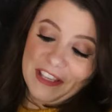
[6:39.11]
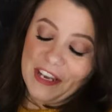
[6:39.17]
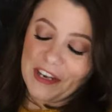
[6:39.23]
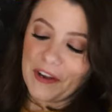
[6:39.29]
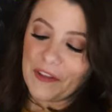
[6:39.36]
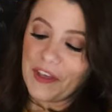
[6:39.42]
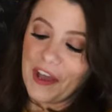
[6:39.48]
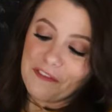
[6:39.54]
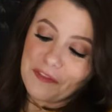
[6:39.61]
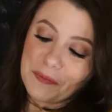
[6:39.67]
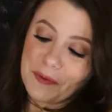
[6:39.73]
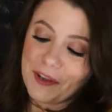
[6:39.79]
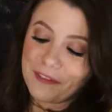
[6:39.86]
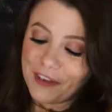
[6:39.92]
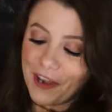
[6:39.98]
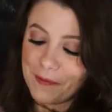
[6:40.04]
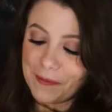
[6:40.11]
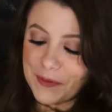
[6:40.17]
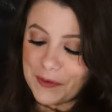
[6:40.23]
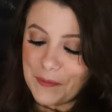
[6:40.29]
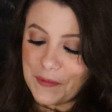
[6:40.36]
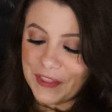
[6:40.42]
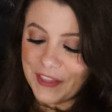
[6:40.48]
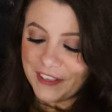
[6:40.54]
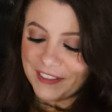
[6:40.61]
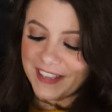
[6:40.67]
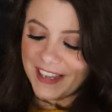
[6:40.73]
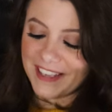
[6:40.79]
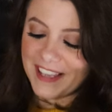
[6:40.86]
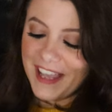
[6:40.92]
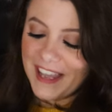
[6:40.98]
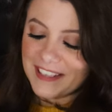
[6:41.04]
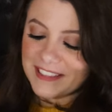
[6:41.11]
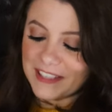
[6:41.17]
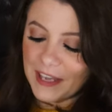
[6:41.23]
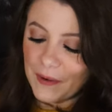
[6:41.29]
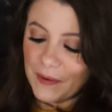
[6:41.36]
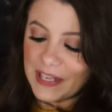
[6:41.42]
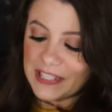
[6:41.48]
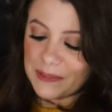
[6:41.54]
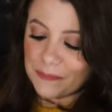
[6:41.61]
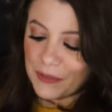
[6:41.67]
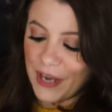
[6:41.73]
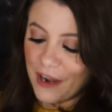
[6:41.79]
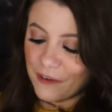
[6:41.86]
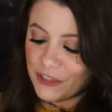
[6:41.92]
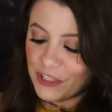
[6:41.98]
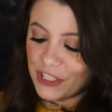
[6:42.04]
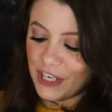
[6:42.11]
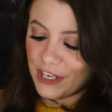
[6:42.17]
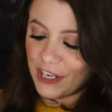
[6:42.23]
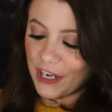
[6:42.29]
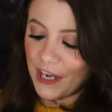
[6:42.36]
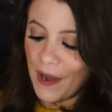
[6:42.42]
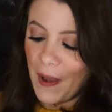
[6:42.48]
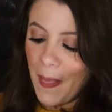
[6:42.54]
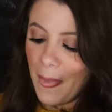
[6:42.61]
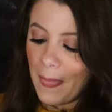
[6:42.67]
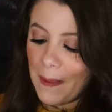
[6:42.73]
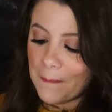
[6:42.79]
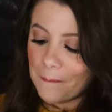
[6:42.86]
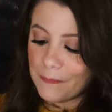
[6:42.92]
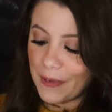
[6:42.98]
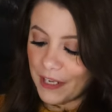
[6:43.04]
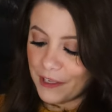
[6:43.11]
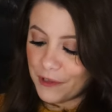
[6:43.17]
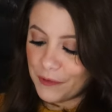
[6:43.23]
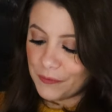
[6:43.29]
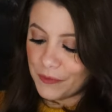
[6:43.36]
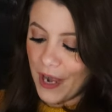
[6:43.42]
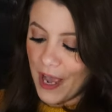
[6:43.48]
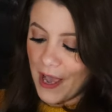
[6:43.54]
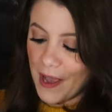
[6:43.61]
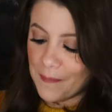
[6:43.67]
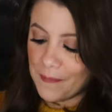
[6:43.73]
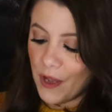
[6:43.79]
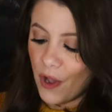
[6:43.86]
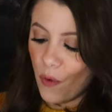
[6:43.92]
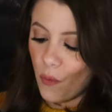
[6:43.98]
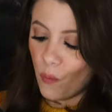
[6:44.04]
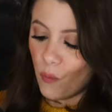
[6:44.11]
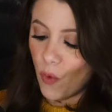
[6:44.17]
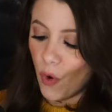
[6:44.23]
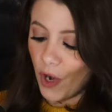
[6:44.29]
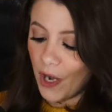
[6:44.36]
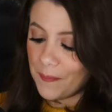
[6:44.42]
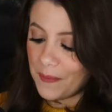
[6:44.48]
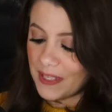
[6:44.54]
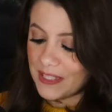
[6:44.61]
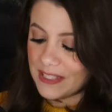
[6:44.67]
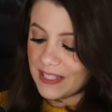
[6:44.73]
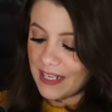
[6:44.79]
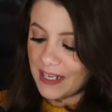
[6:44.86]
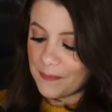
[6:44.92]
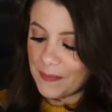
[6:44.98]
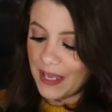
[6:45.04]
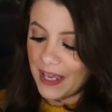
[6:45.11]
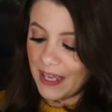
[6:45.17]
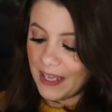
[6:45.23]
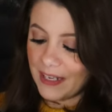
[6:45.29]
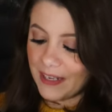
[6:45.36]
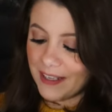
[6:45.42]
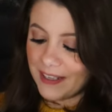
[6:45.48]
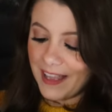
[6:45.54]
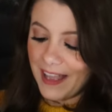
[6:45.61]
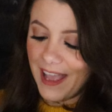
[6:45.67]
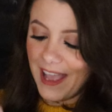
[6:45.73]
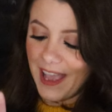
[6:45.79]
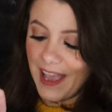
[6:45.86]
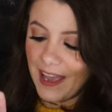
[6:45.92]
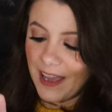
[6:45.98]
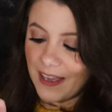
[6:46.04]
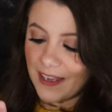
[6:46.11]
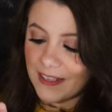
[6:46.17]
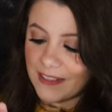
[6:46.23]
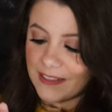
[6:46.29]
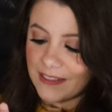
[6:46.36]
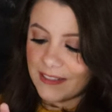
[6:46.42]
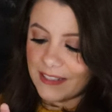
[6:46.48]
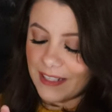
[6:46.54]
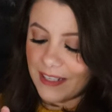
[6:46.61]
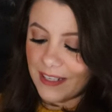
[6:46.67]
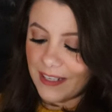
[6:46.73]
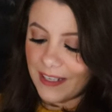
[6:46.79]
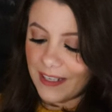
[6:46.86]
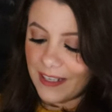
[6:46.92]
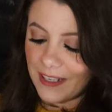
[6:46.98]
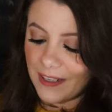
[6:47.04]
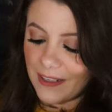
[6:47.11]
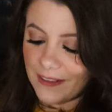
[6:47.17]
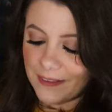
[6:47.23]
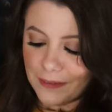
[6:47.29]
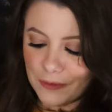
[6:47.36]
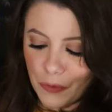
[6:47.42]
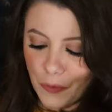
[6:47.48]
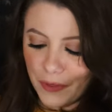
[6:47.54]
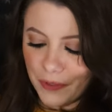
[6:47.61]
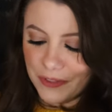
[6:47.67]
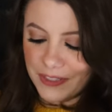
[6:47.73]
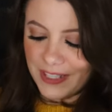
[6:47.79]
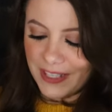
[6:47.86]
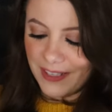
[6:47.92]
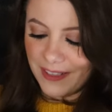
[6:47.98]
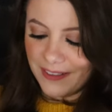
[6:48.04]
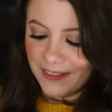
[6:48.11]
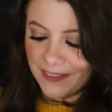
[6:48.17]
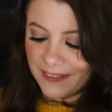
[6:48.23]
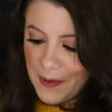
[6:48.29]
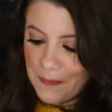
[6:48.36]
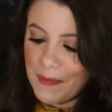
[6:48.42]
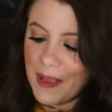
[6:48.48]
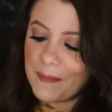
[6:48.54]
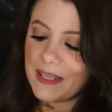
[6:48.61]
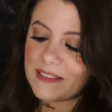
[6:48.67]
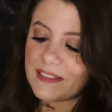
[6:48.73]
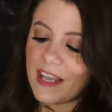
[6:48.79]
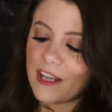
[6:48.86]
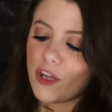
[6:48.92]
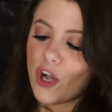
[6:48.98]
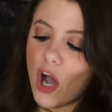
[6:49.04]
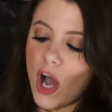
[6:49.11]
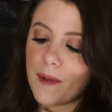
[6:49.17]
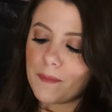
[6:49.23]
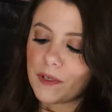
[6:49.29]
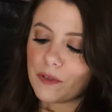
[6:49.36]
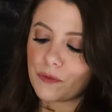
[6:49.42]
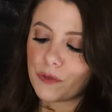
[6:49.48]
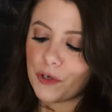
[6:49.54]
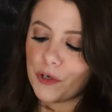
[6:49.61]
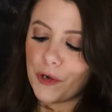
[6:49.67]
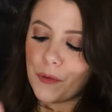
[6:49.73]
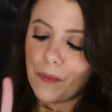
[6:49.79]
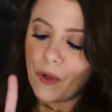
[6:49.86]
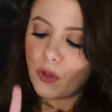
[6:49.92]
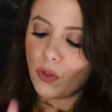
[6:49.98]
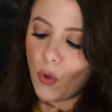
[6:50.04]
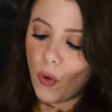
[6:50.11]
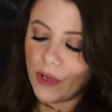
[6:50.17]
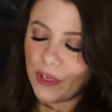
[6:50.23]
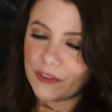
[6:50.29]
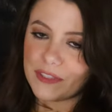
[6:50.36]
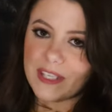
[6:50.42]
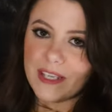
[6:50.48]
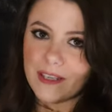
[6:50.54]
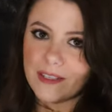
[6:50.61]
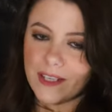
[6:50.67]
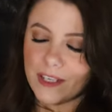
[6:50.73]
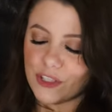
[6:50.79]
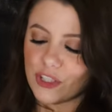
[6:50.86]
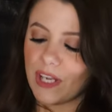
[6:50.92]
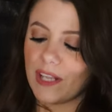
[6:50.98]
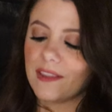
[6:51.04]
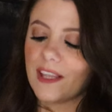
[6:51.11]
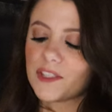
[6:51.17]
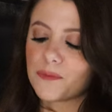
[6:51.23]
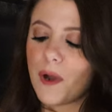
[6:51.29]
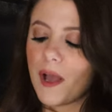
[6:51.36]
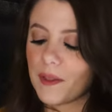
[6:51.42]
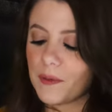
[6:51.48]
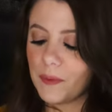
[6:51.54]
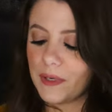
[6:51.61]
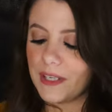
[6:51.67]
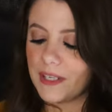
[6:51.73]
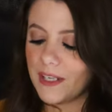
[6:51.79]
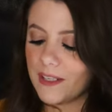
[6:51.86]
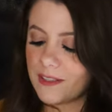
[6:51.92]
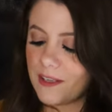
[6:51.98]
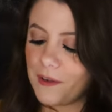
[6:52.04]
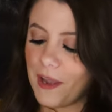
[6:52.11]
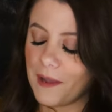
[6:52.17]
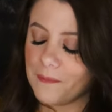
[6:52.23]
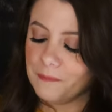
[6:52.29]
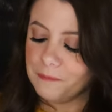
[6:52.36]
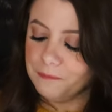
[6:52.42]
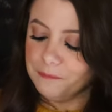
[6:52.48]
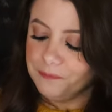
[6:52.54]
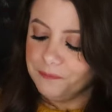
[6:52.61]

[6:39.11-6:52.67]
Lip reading: you know, the Hufflepuff common room would look like. So it's brown sugar, butter rum, warm cinnamon, and loyalty? Maybe it's like common room loyalty edition. That's probably what it is. Okay.